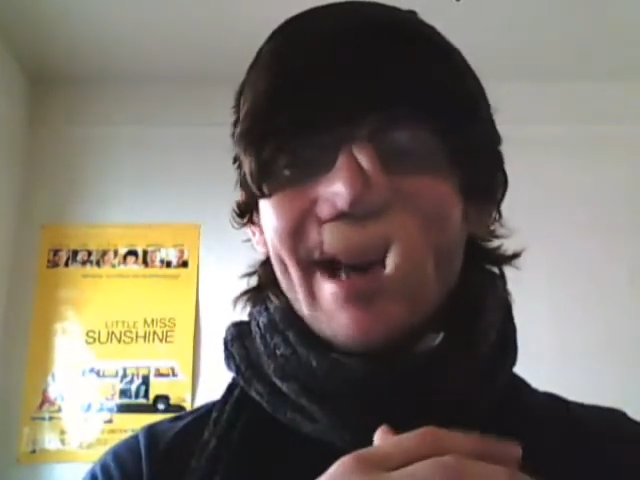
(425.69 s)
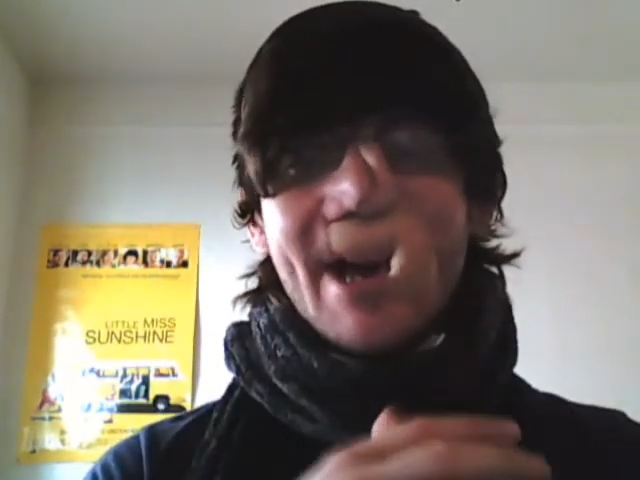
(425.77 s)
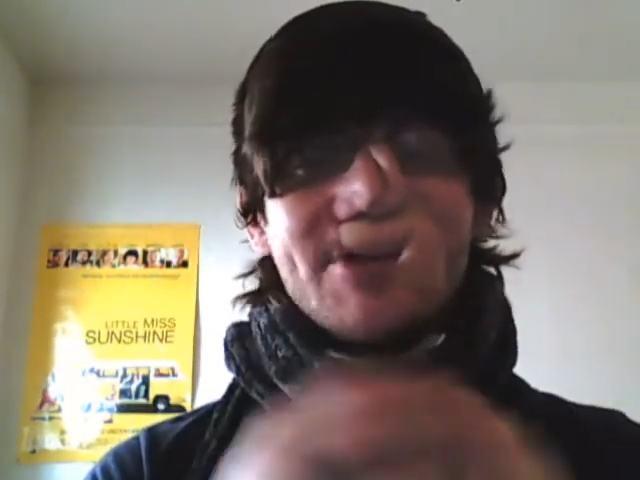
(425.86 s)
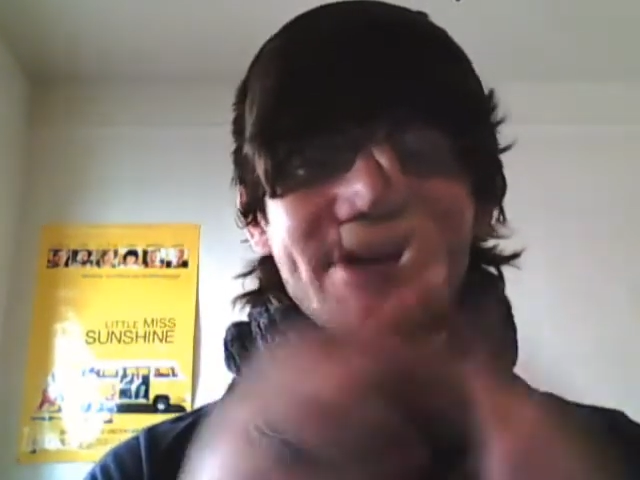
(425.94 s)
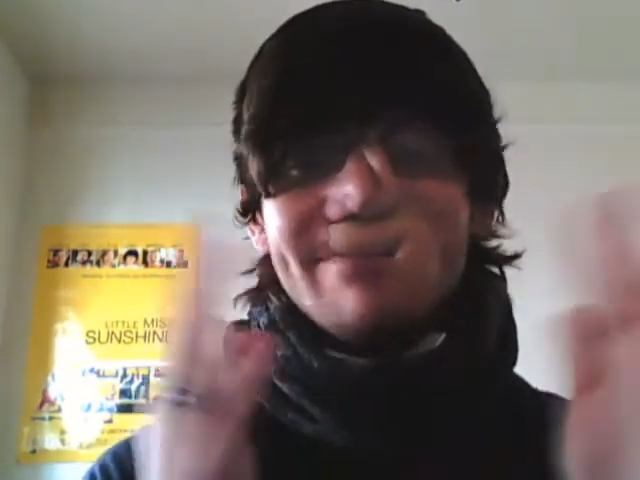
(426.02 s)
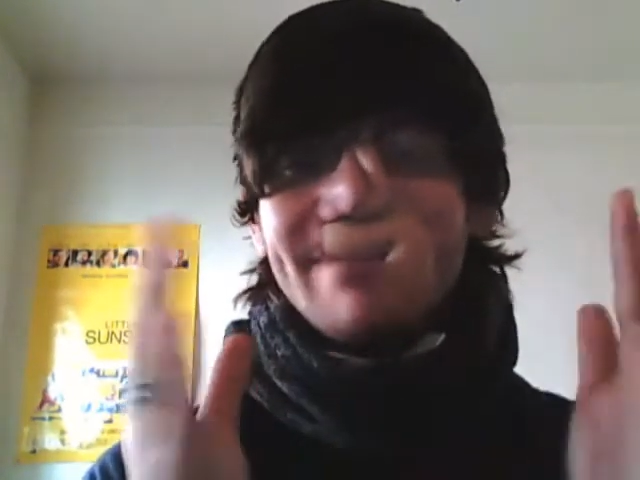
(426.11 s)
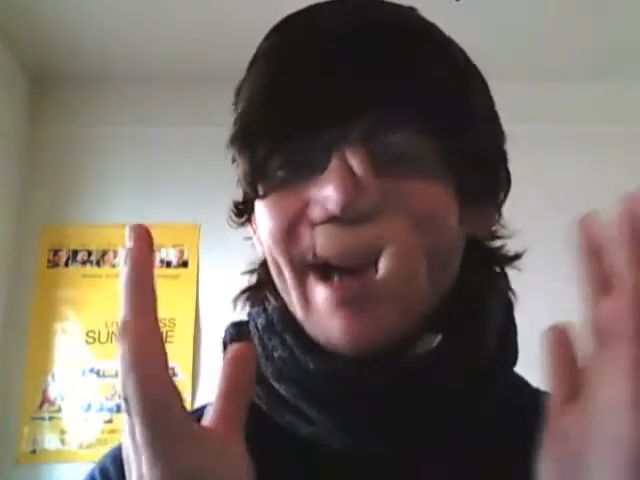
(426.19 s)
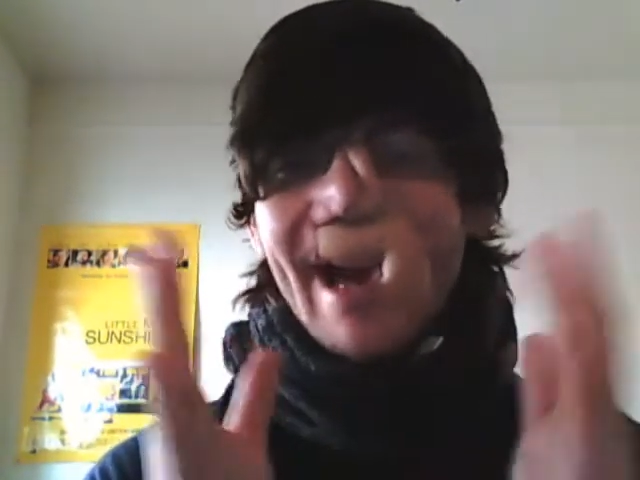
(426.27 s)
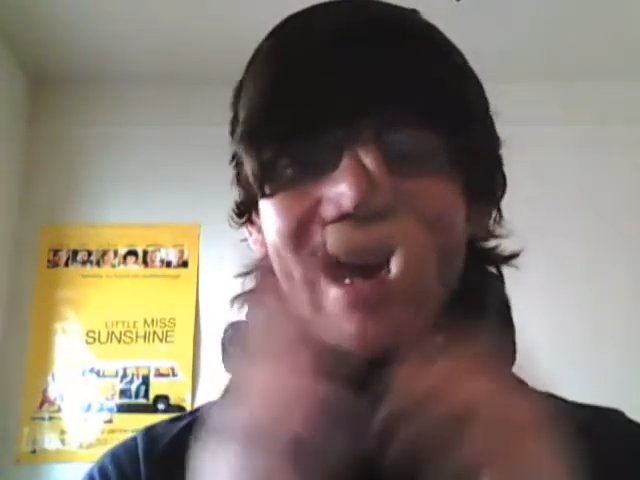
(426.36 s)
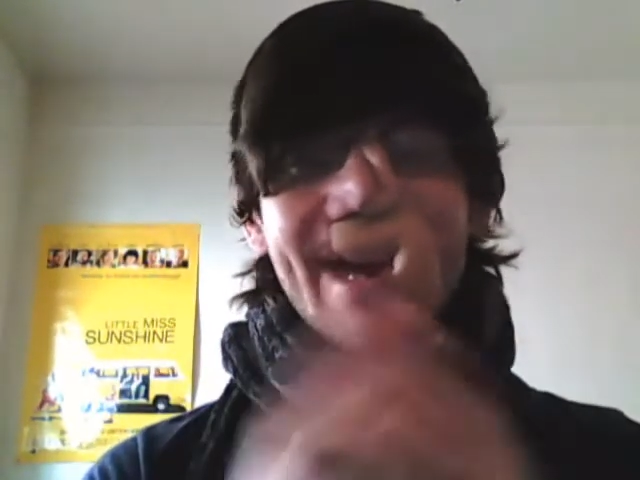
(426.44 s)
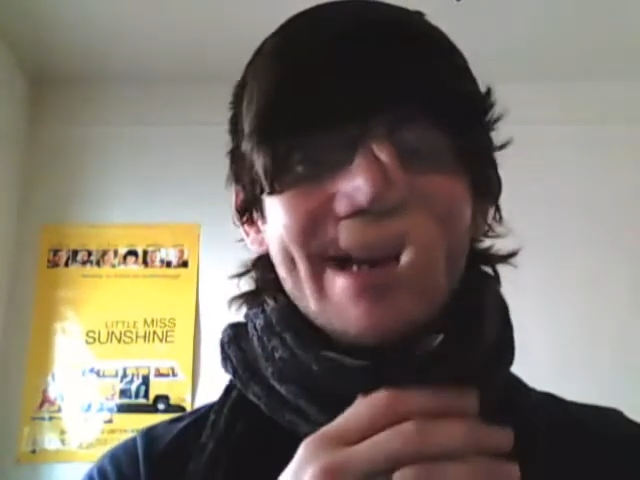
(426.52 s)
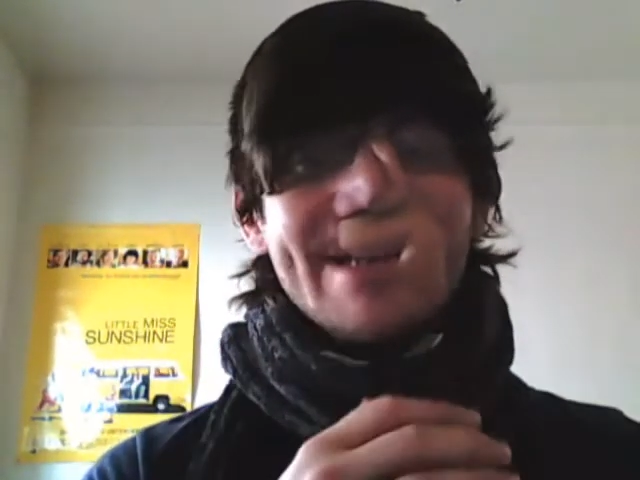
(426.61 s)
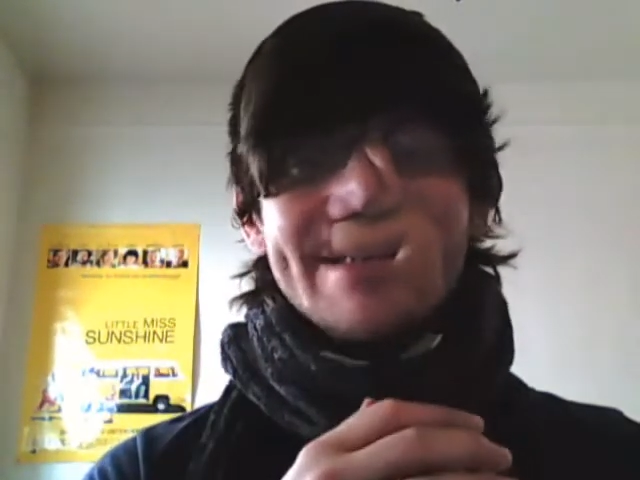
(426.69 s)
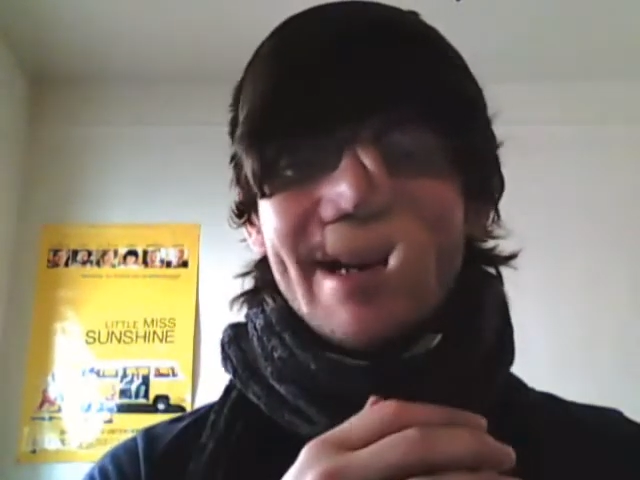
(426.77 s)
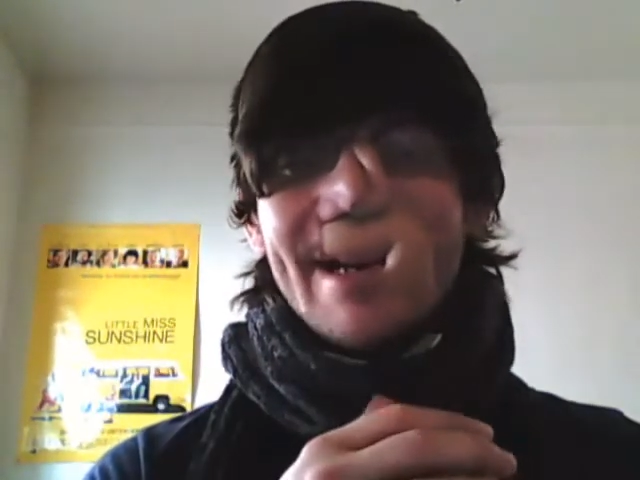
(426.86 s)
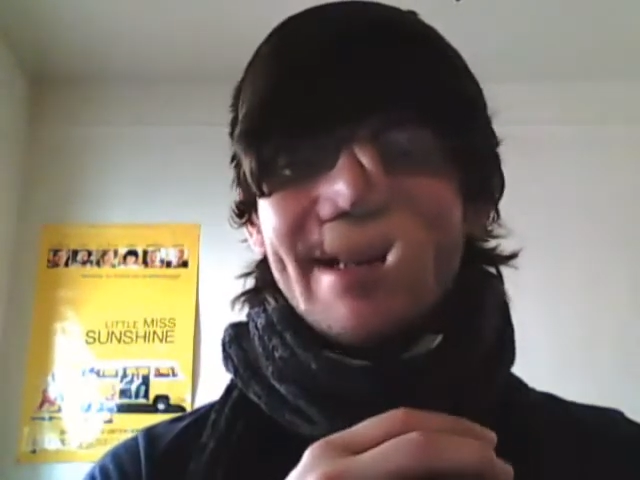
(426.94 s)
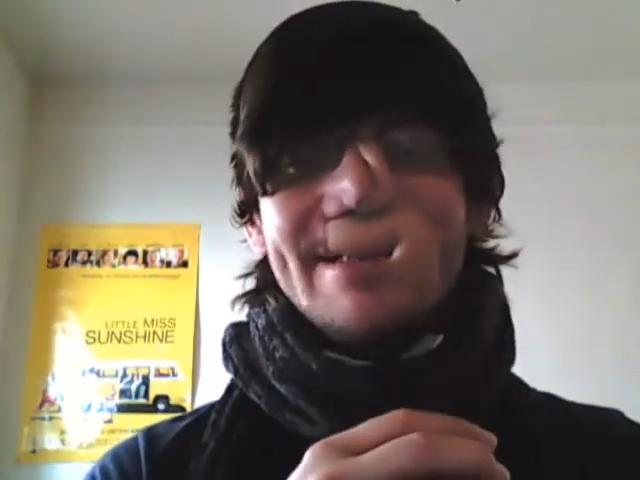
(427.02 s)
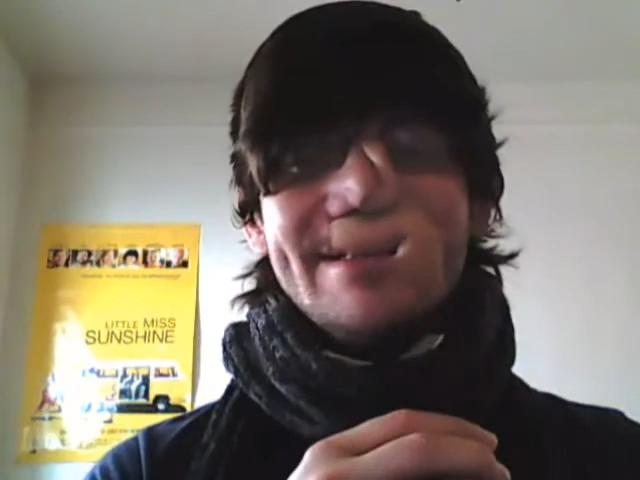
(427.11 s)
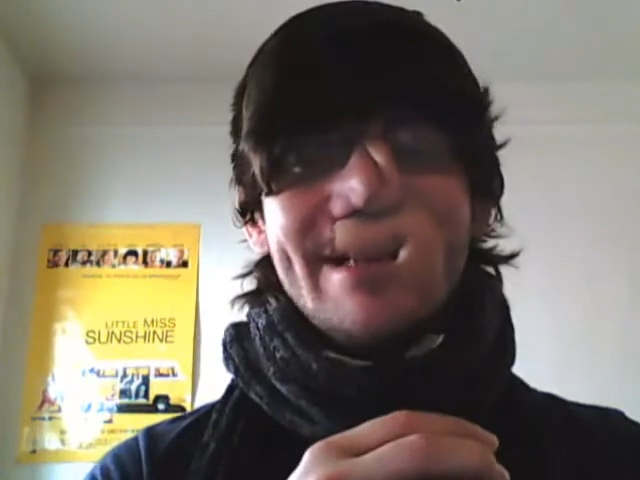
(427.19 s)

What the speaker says: HIV/AIDS and